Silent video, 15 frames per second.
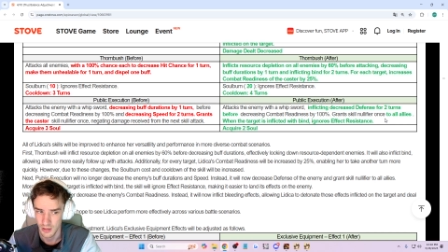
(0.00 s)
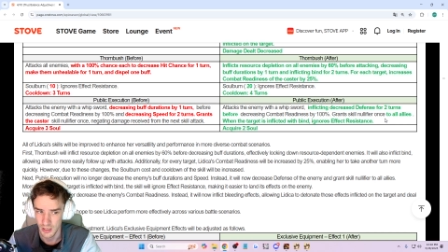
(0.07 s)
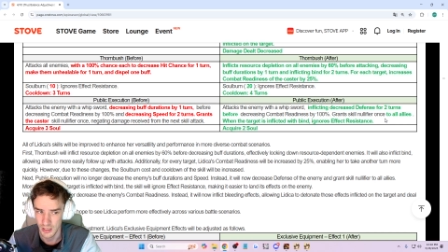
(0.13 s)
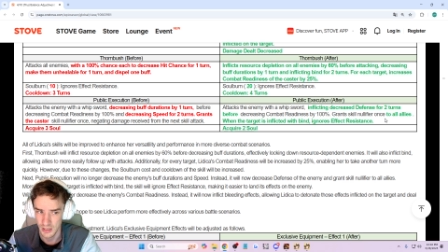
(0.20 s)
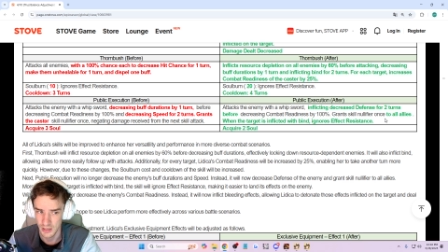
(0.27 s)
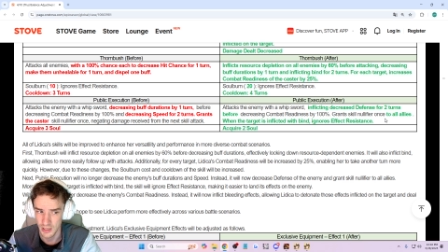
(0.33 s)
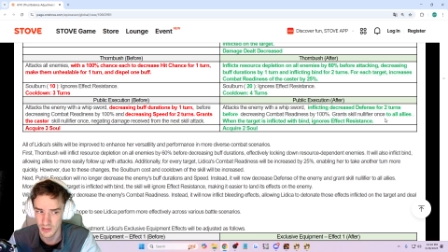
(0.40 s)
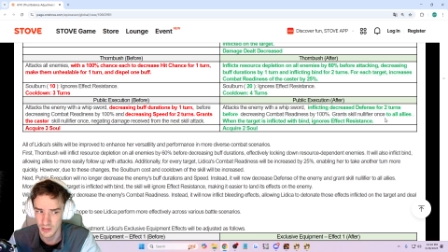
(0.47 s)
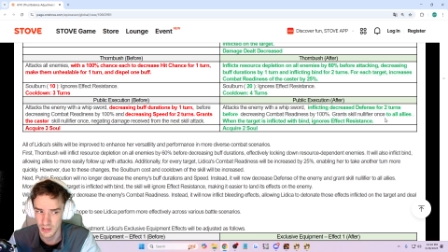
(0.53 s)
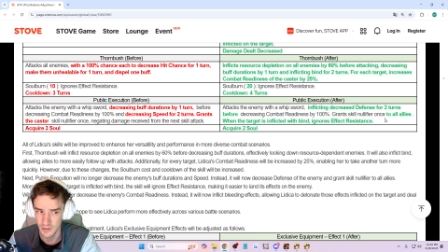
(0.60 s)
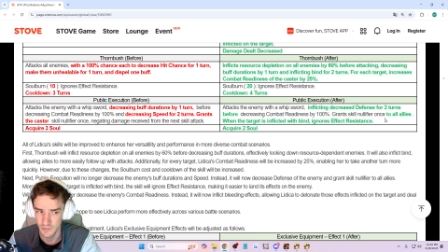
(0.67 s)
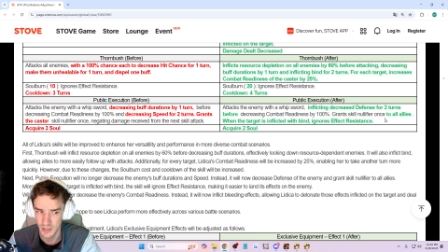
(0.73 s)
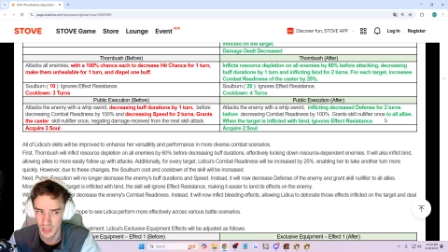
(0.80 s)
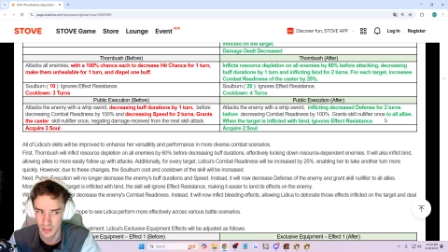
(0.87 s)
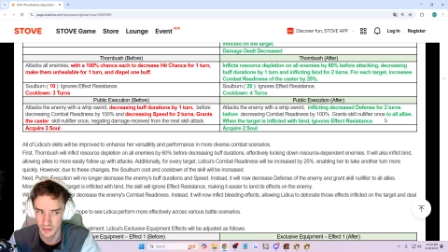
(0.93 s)
It doesn't give
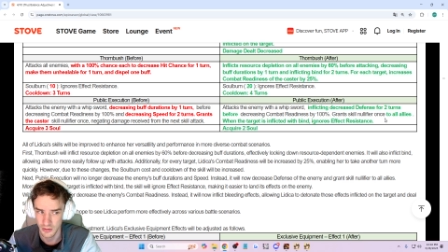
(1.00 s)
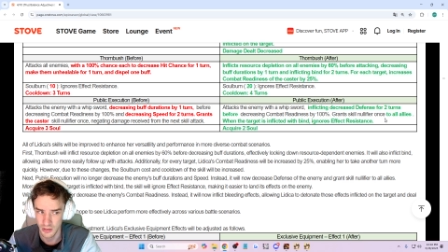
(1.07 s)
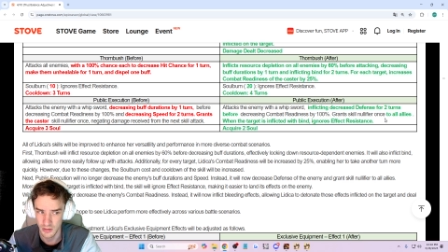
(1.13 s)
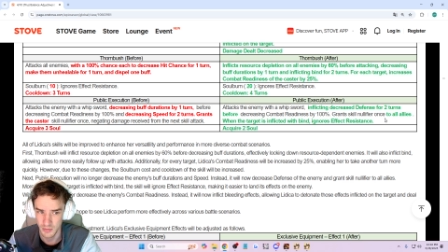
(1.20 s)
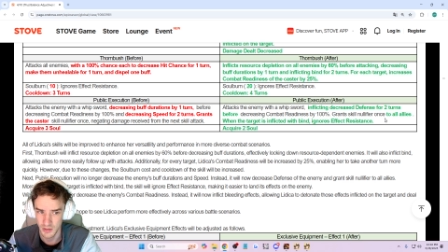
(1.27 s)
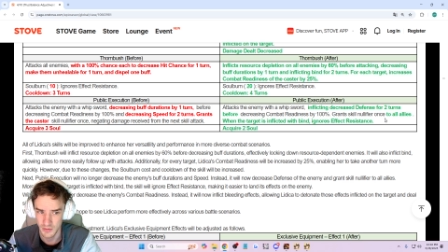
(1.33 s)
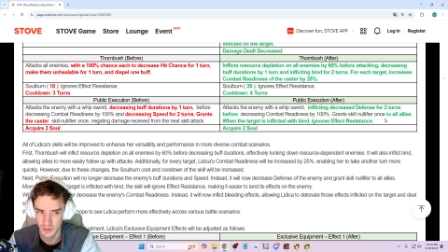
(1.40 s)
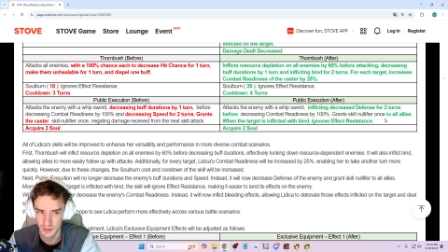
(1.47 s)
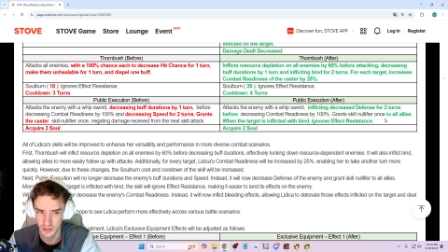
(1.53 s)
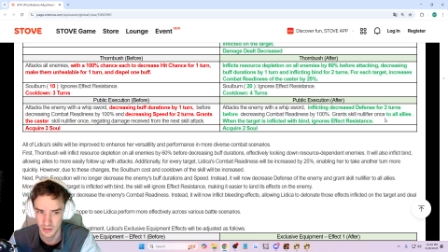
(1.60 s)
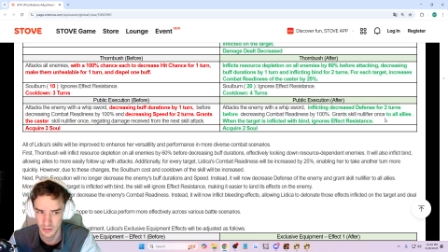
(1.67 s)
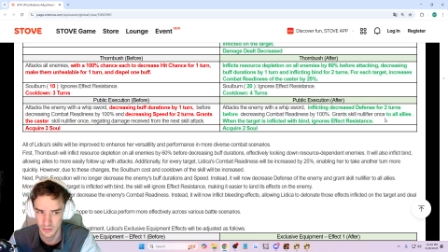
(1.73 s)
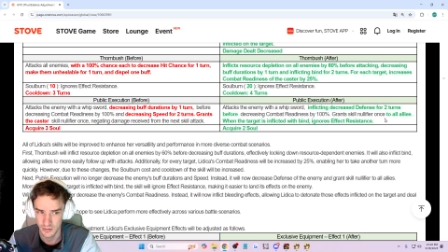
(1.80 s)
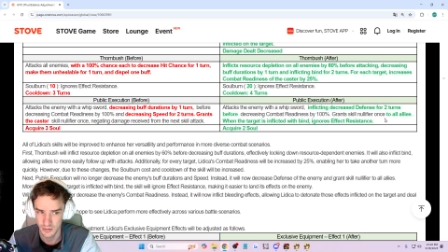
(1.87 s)
the other debuffs though.